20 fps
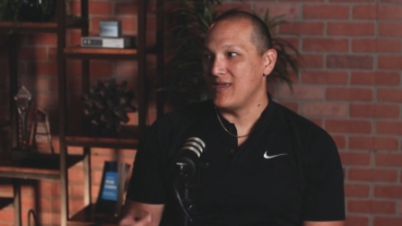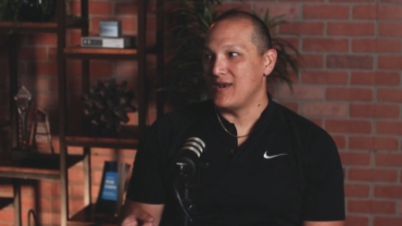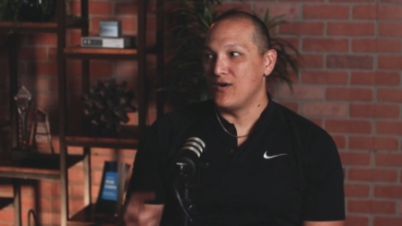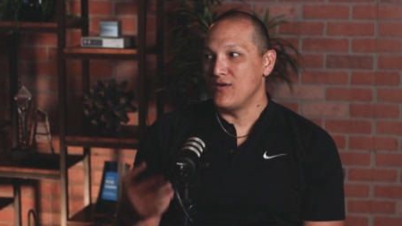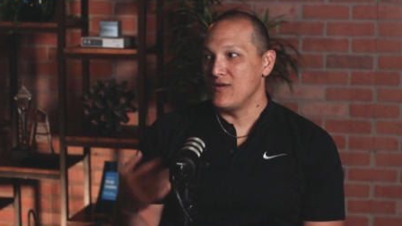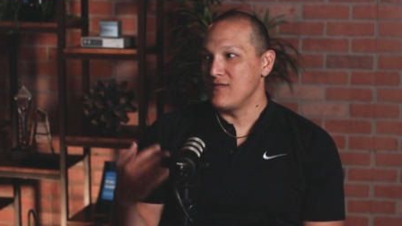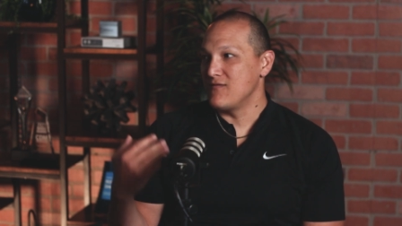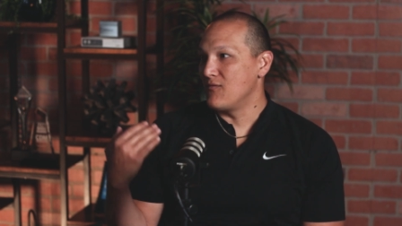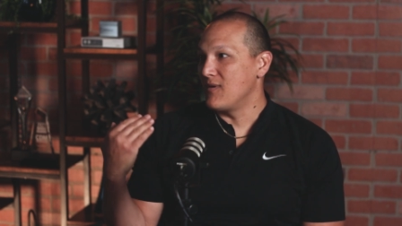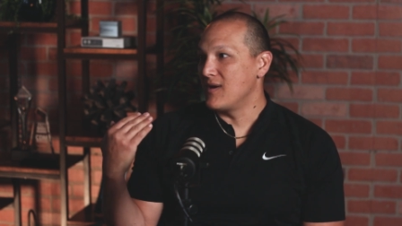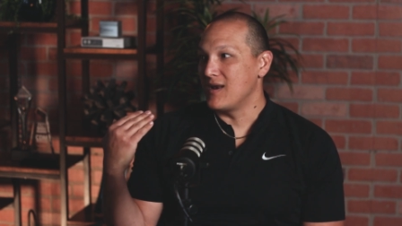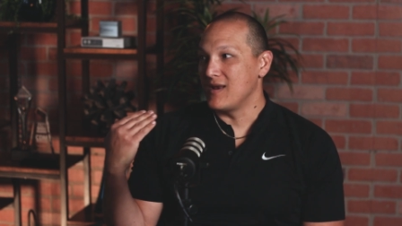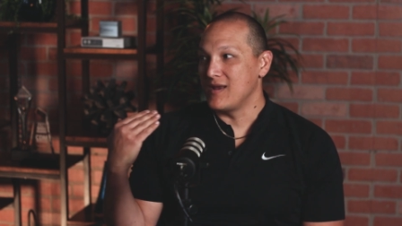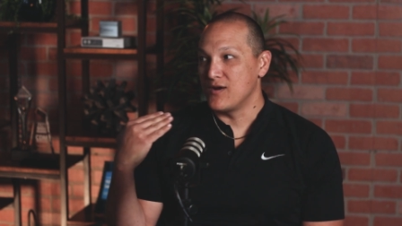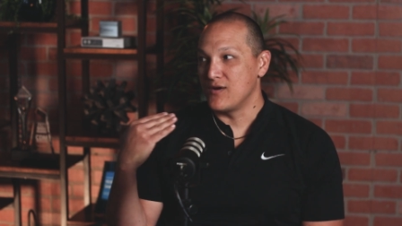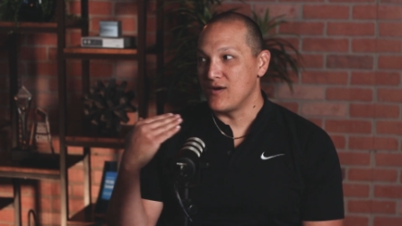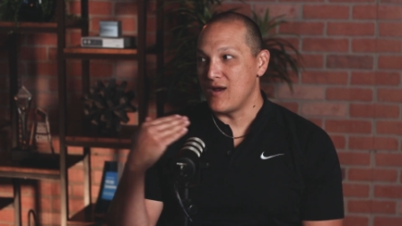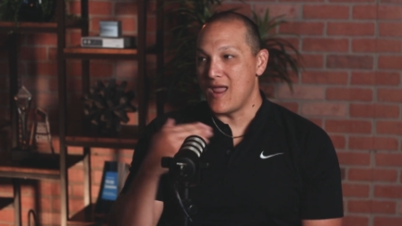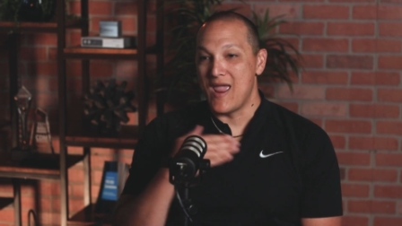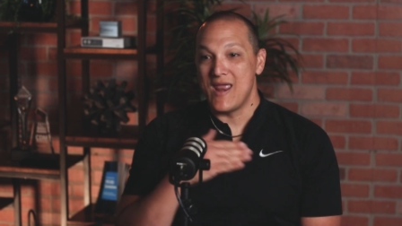They don't even want to
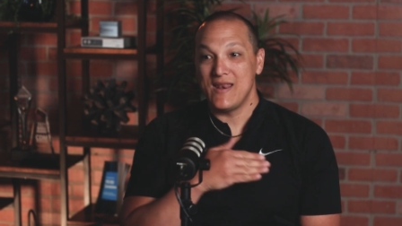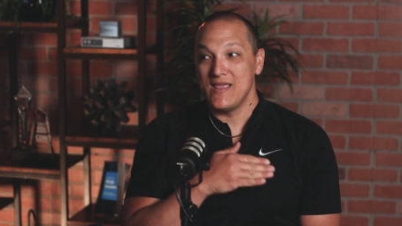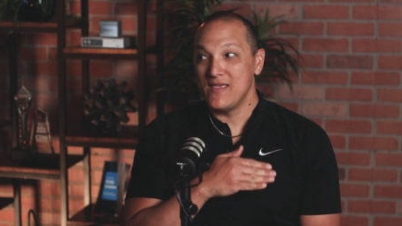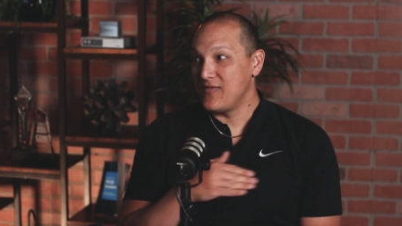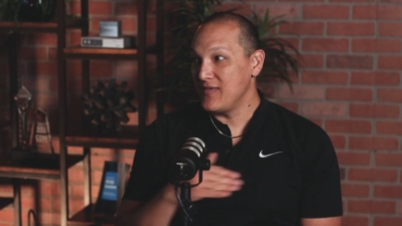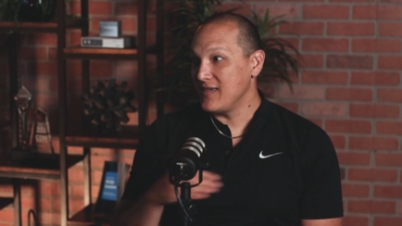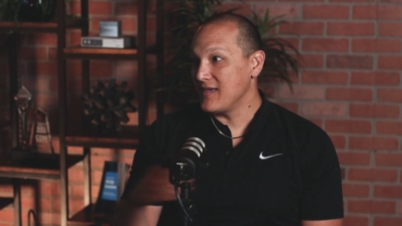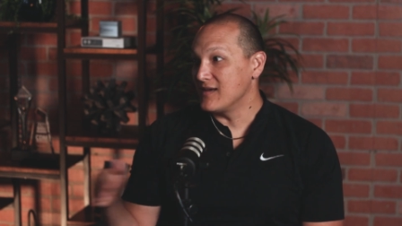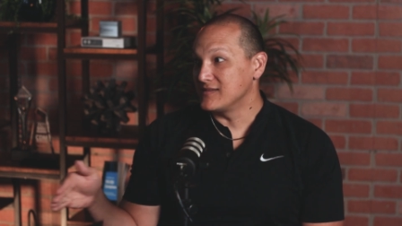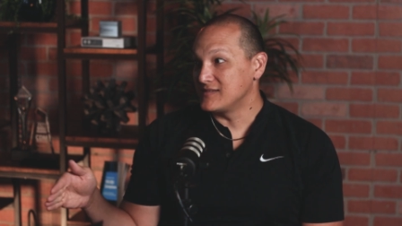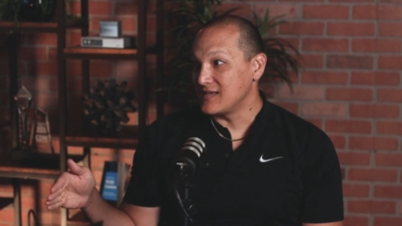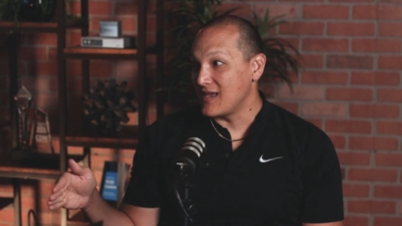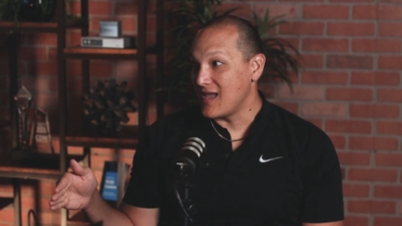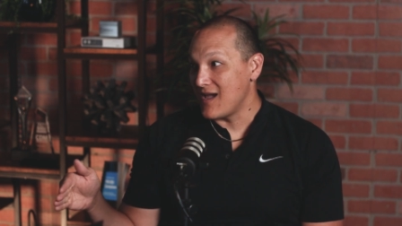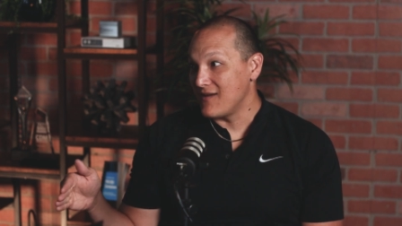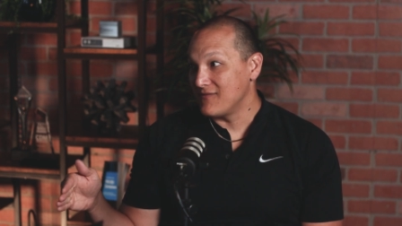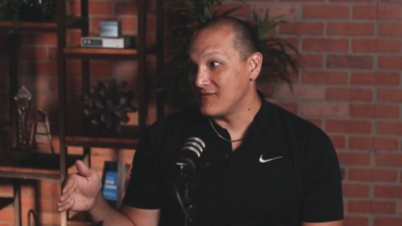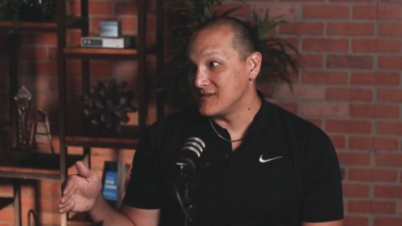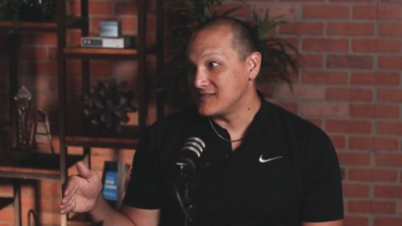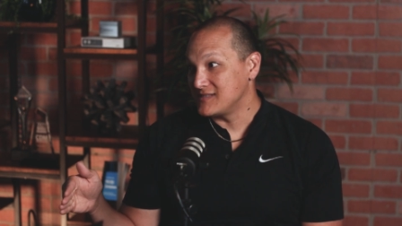hear anything else I
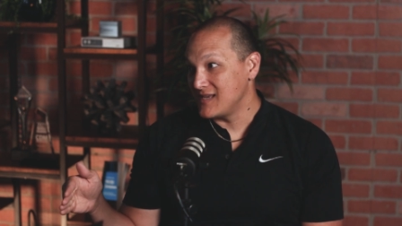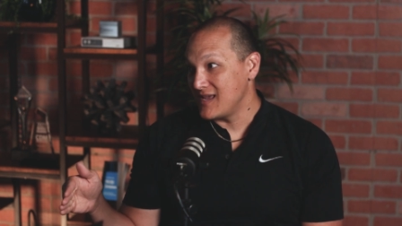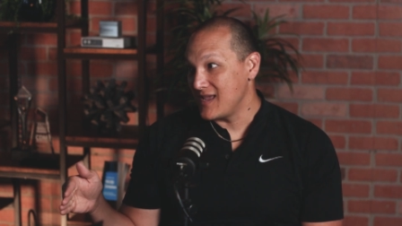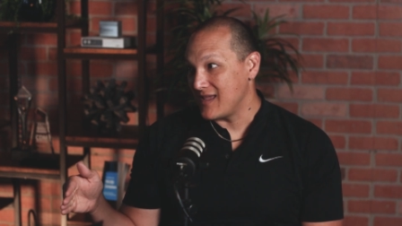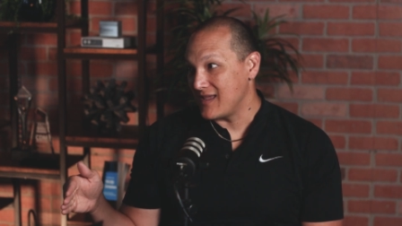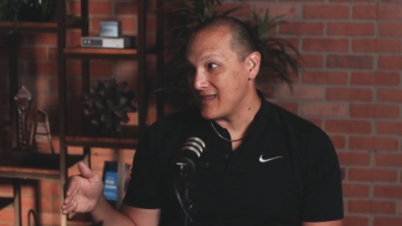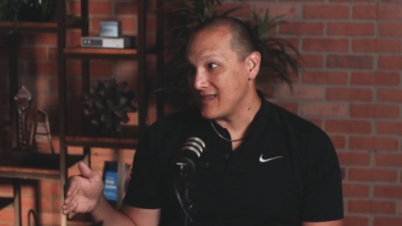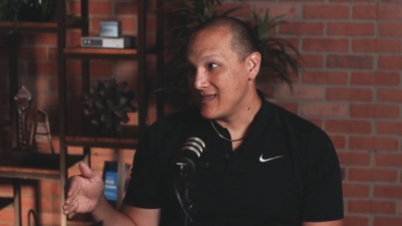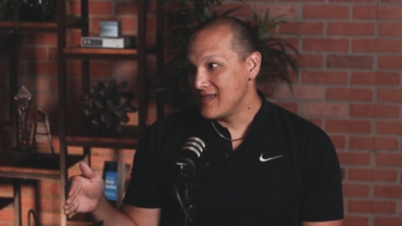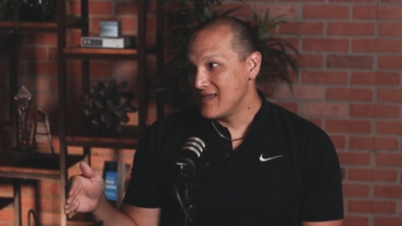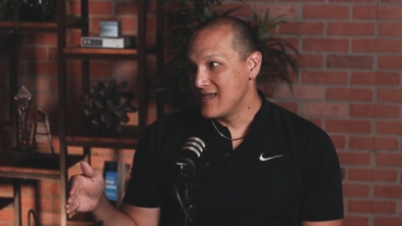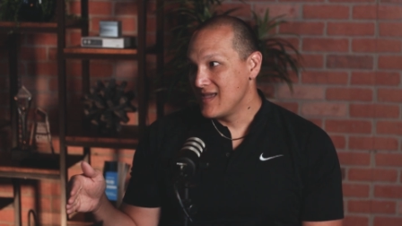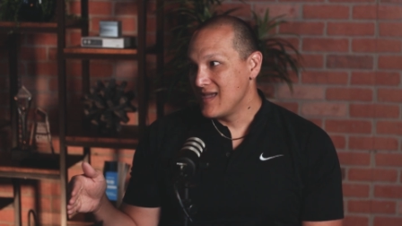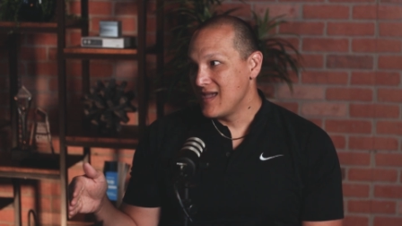have to say.